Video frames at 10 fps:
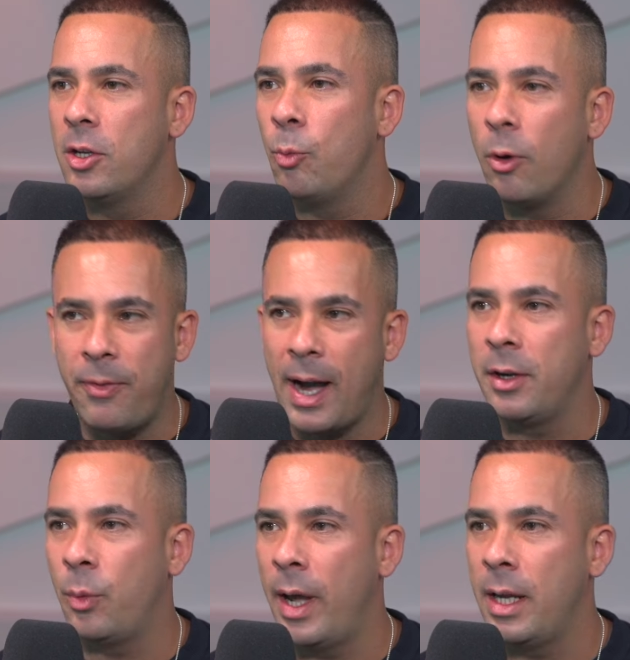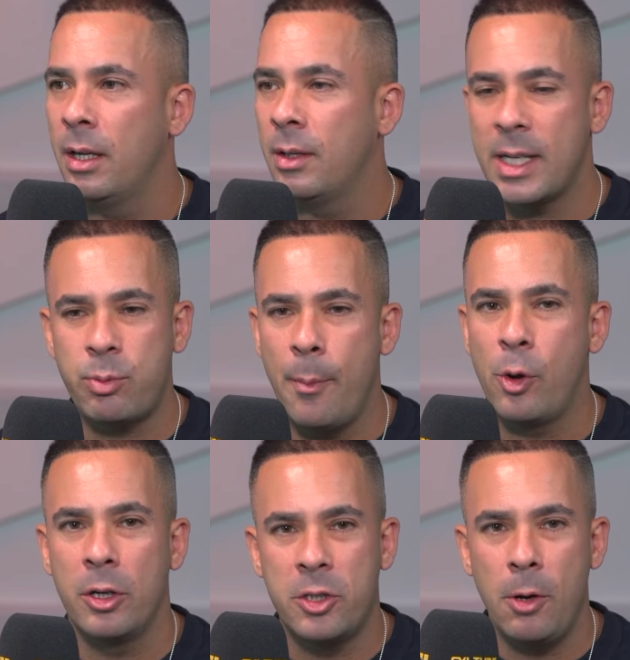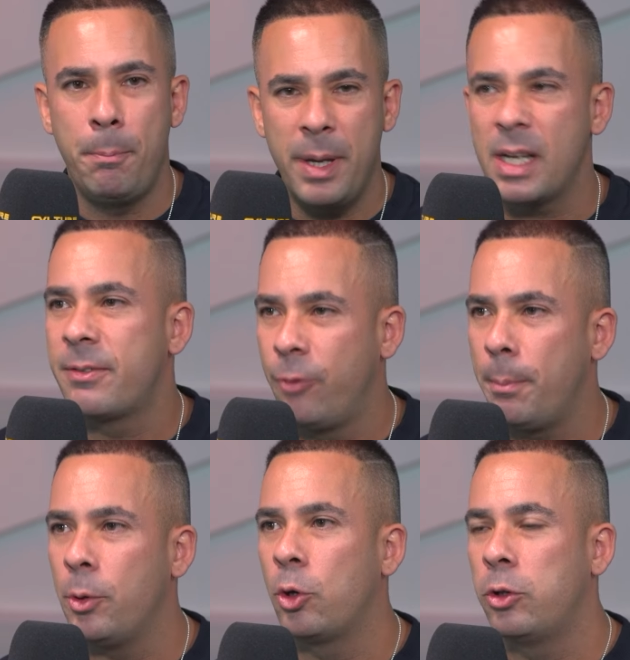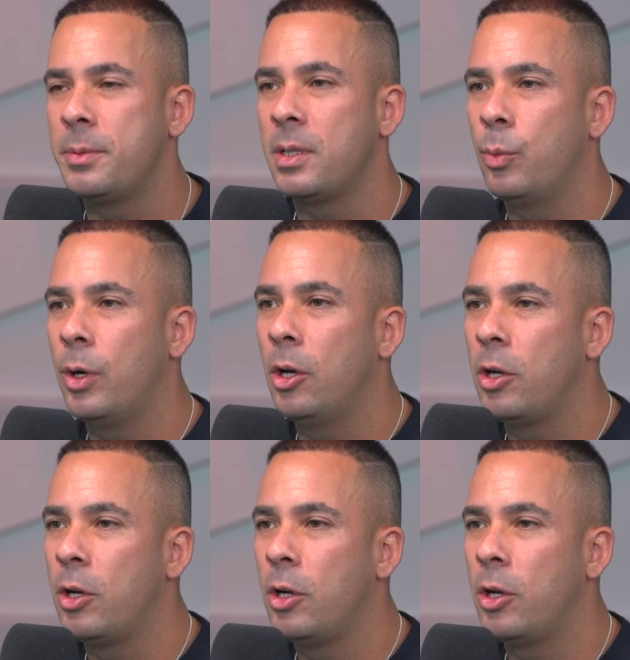We'll find a way. That's why we've got the 2 biggest football clubs in the world.